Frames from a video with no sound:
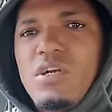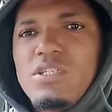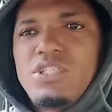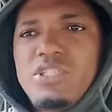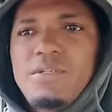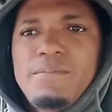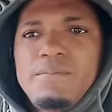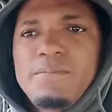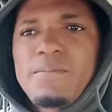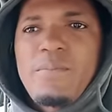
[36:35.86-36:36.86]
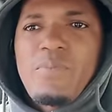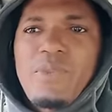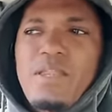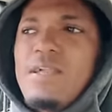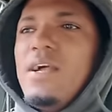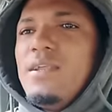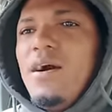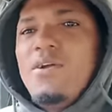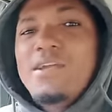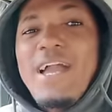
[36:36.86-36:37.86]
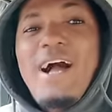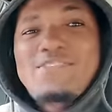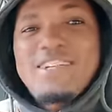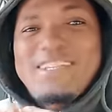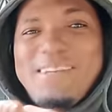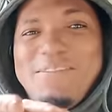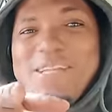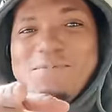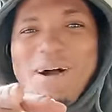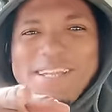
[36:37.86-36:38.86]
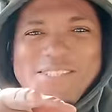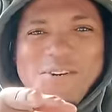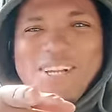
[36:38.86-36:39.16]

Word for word: crunch. Uh huh. Uh, oh, you can also get the village market